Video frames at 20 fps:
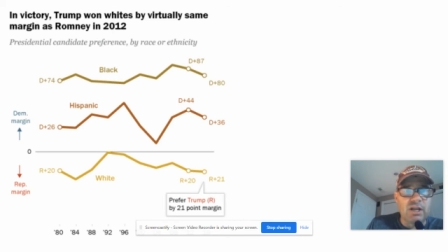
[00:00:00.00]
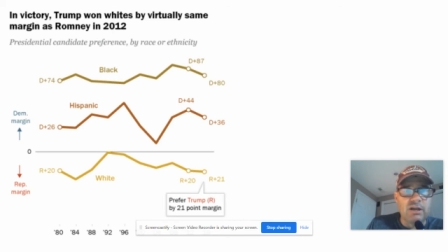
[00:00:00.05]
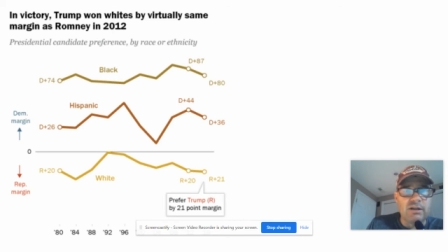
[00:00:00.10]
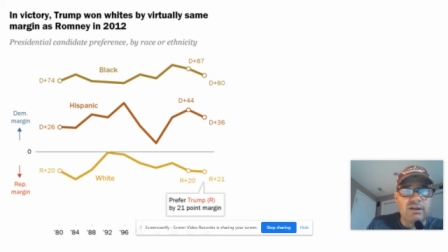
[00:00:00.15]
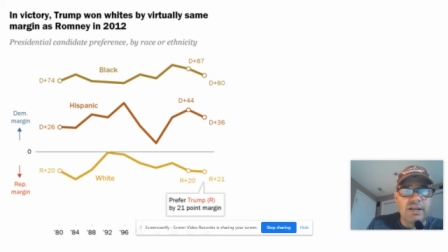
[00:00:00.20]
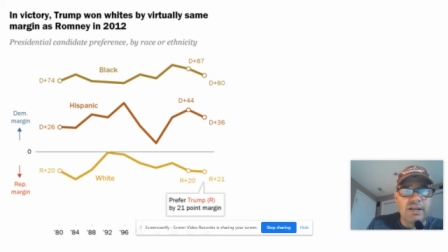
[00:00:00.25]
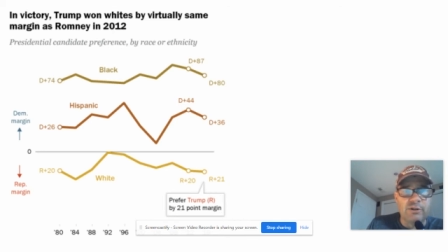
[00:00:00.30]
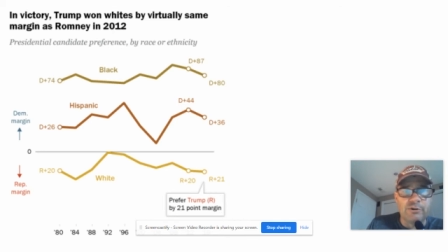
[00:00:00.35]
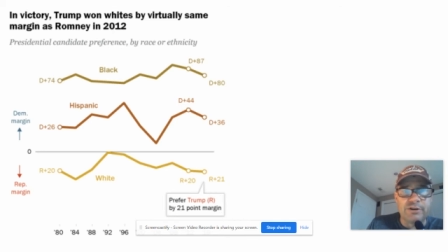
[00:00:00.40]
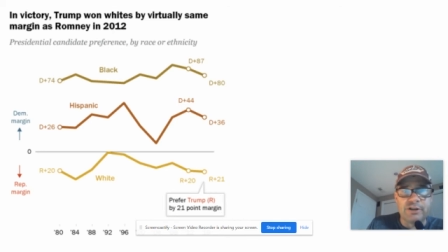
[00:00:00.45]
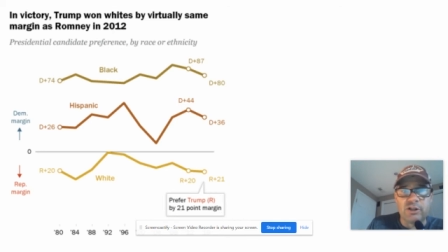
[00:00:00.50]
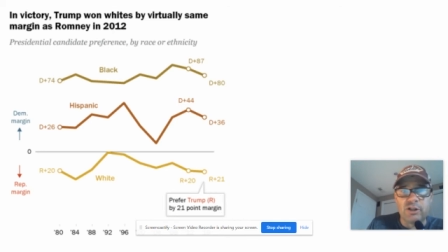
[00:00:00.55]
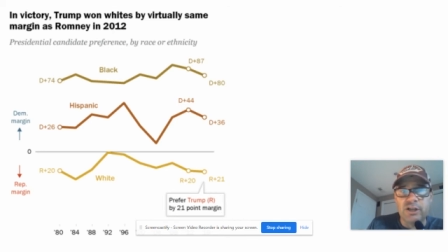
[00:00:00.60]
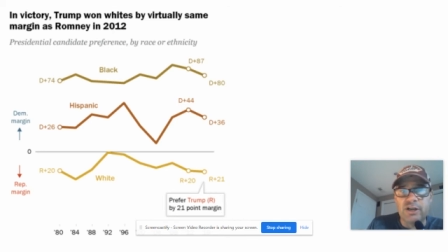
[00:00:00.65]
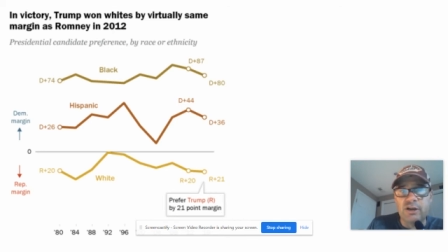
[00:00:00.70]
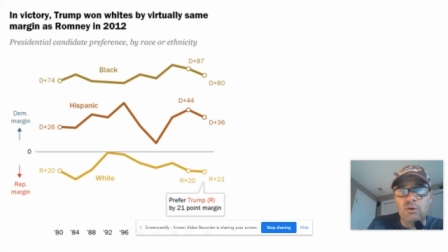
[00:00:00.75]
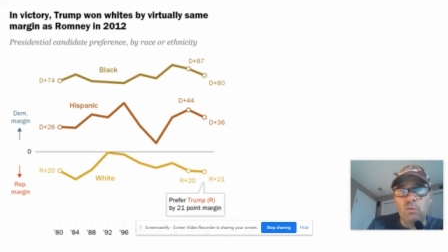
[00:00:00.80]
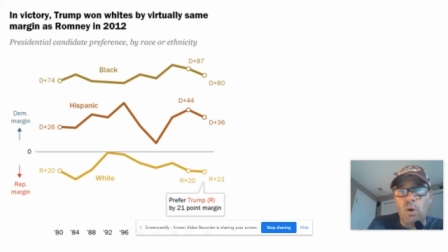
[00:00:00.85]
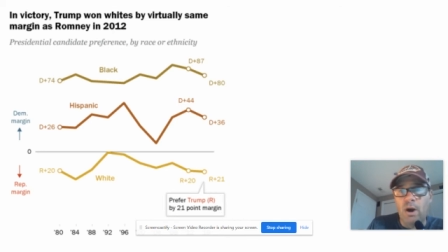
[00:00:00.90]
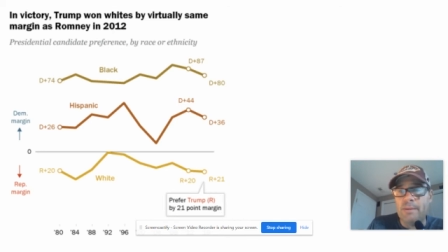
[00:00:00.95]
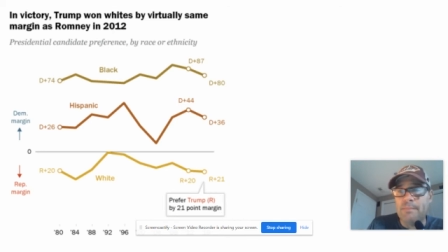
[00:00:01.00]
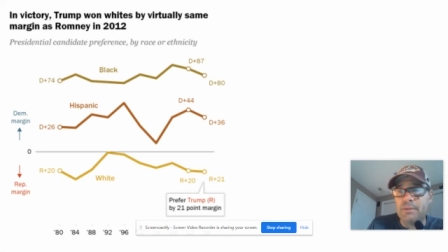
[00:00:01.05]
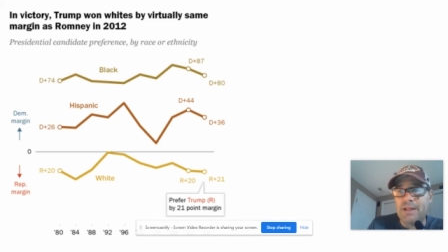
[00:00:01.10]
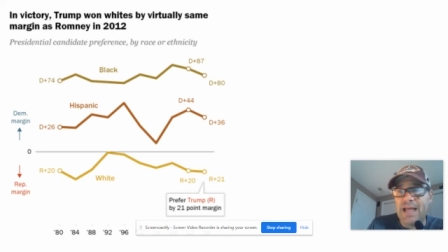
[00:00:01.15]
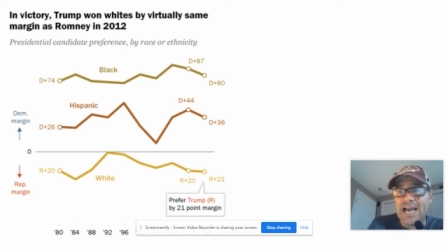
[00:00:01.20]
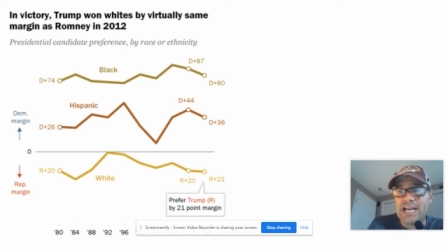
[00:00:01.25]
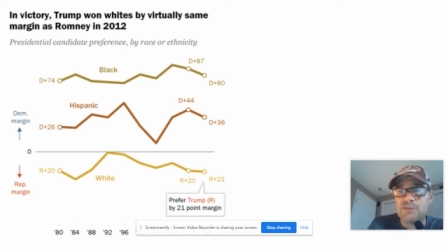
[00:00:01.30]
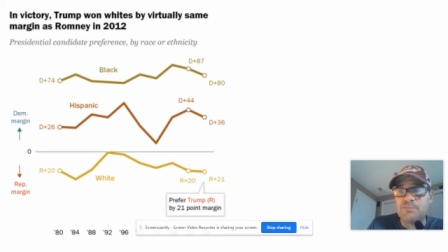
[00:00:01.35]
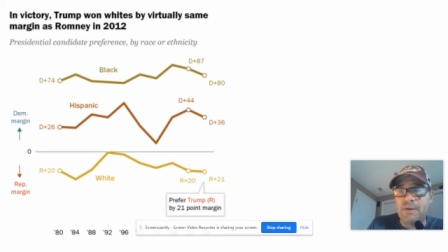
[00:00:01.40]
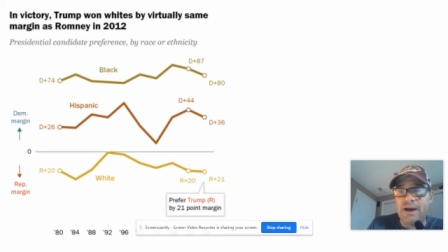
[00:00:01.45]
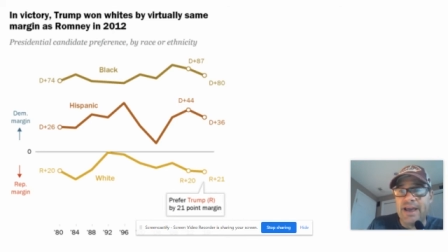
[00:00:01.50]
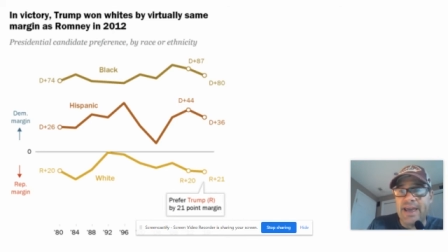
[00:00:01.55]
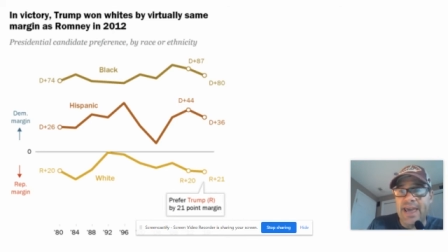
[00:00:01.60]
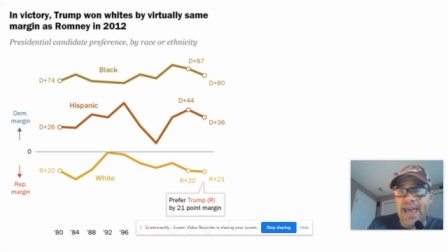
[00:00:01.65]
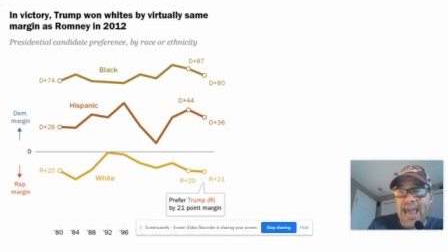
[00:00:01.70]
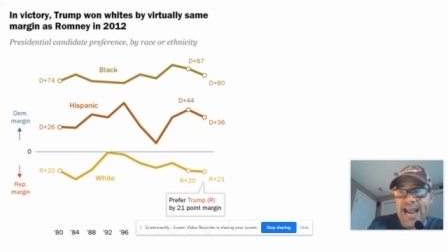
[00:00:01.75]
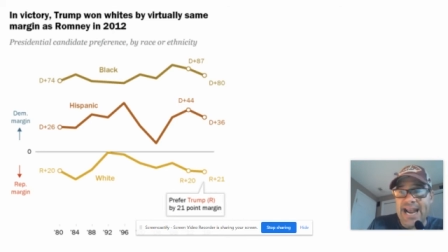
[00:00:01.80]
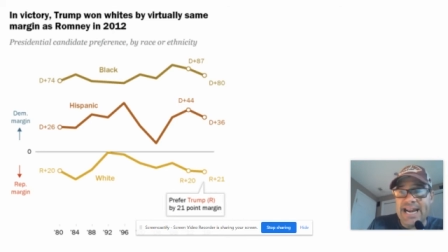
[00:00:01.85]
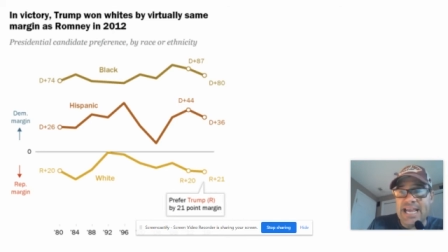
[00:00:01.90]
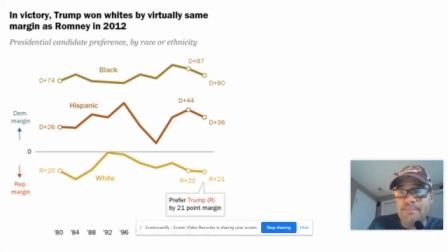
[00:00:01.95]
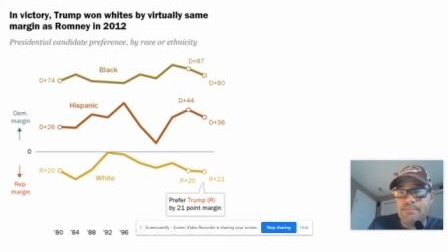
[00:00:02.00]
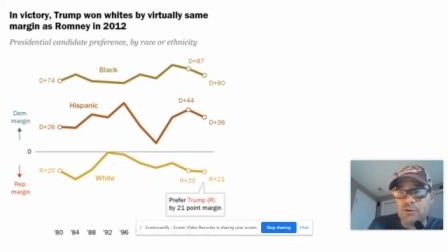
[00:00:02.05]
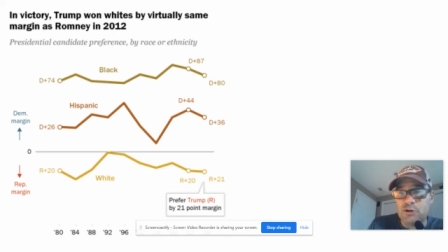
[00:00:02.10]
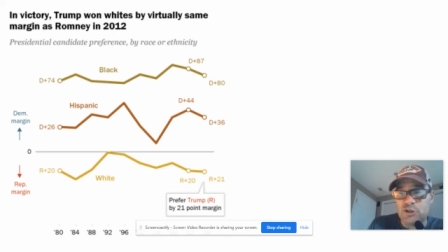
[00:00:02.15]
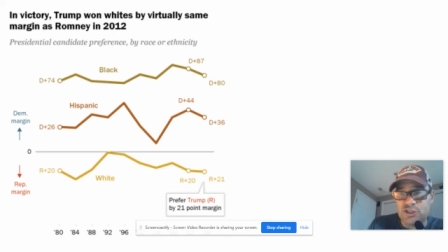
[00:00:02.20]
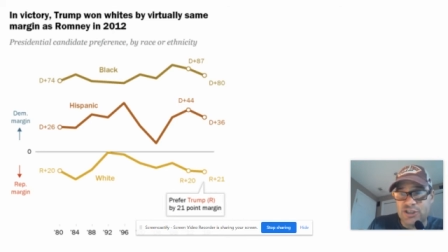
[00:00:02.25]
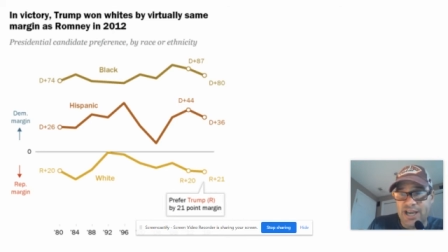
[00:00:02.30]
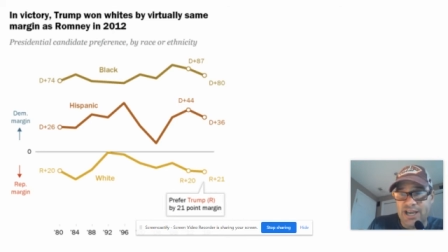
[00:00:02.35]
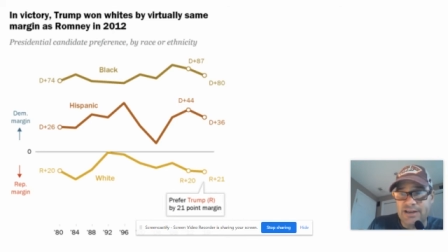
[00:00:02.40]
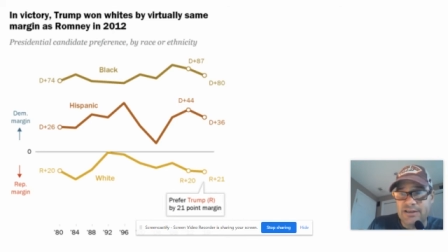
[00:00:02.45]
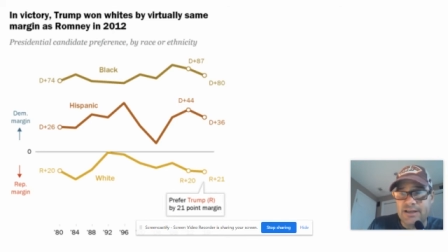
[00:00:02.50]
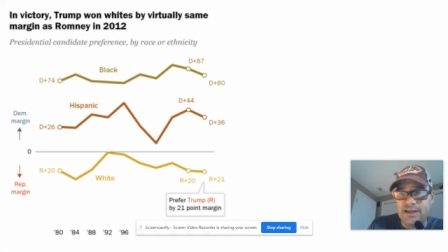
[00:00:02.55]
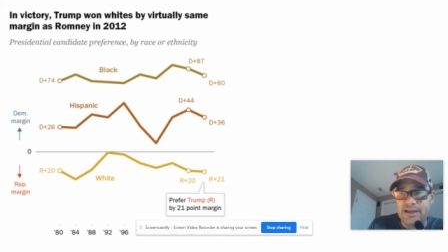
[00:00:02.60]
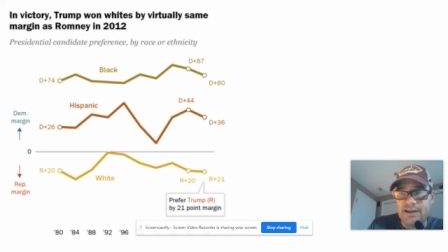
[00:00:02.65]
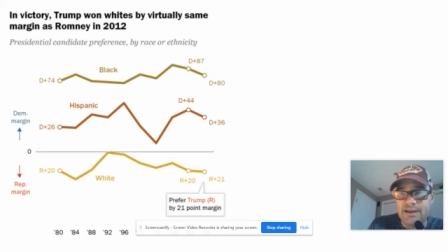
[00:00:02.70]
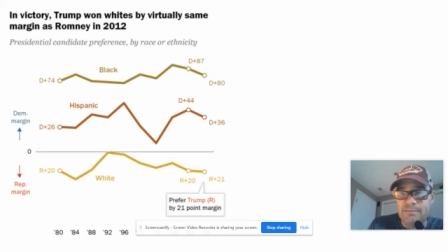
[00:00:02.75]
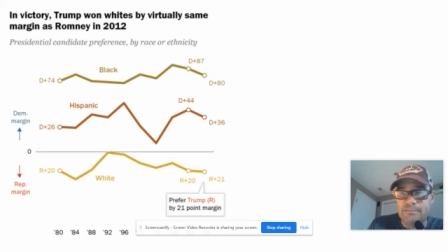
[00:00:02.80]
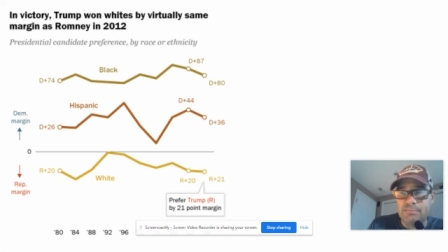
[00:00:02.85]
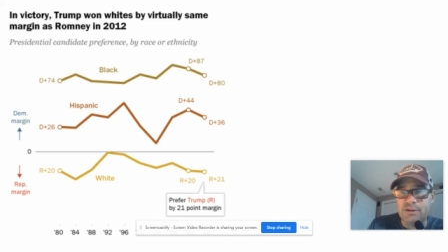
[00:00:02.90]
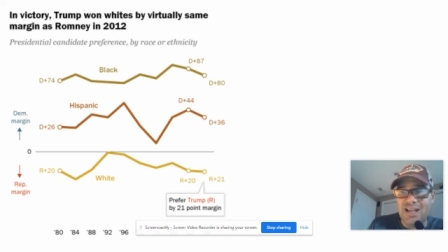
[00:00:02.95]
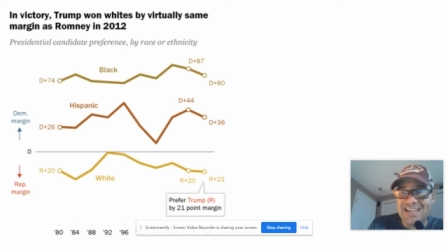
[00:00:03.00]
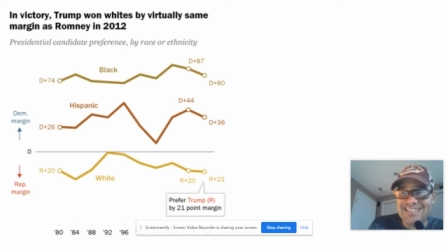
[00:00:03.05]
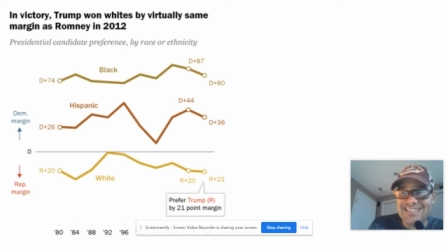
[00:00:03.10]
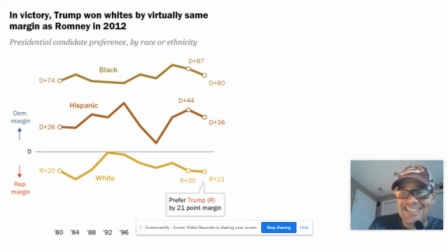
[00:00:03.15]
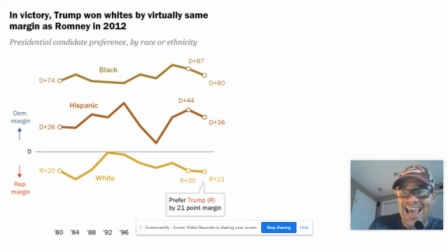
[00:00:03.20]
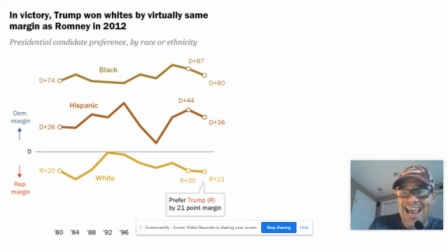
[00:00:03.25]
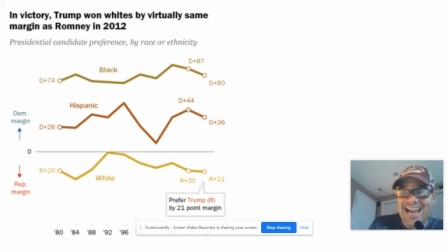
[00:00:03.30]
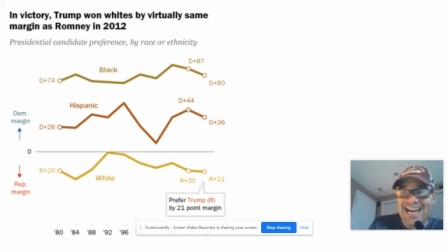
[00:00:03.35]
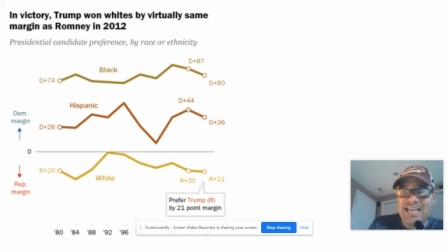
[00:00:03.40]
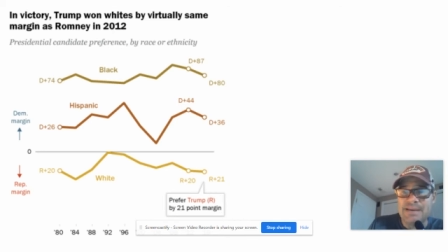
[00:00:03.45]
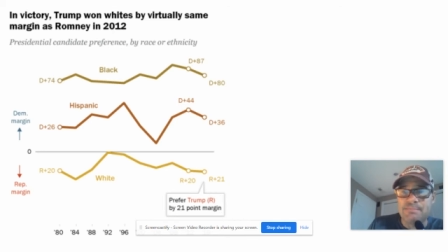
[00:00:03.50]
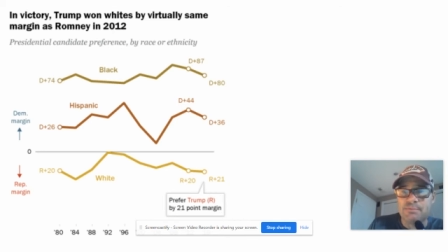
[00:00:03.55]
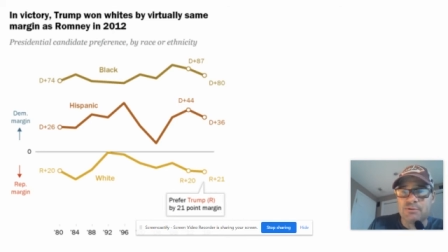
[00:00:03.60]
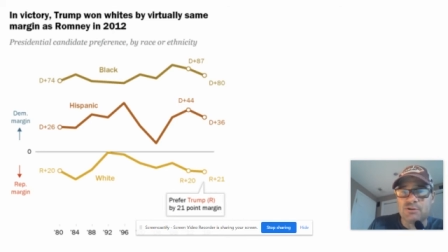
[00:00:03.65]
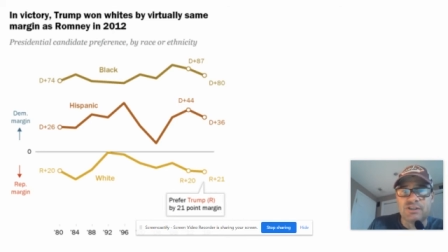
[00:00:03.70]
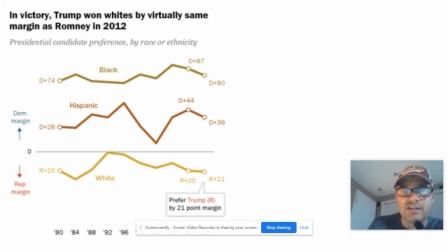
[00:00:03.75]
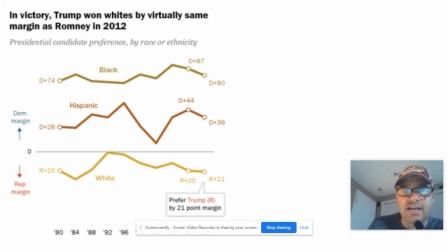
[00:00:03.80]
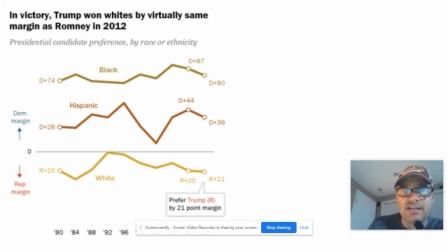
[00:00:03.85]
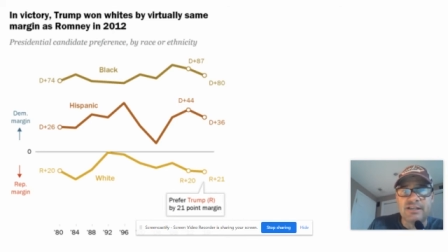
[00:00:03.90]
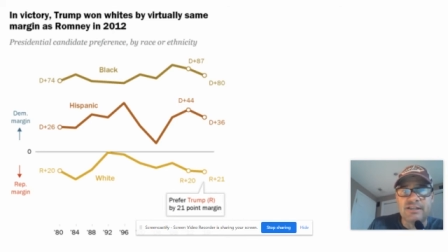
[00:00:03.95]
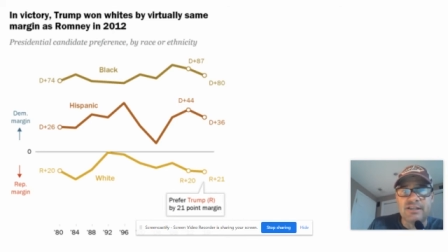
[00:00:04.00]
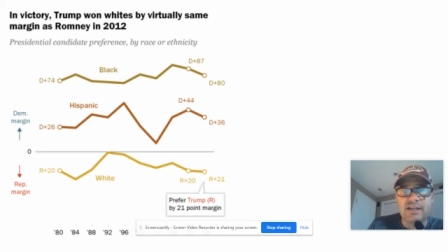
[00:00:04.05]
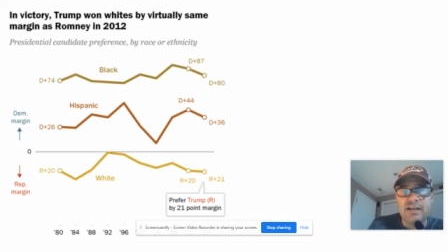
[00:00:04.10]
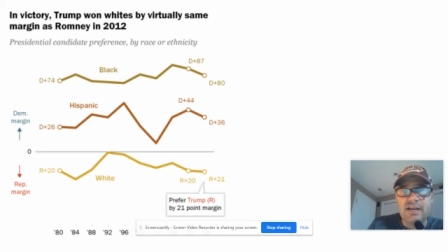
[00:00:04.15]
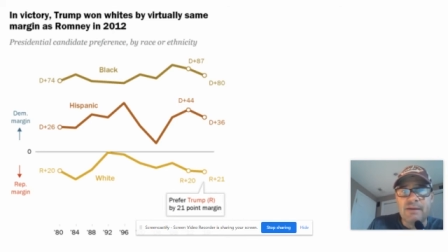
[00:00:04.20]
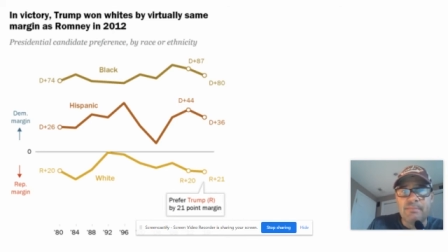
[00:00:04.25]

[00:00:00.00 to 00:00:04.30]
Hillary Clinton won blacks by 80 percent, plus 80 percent.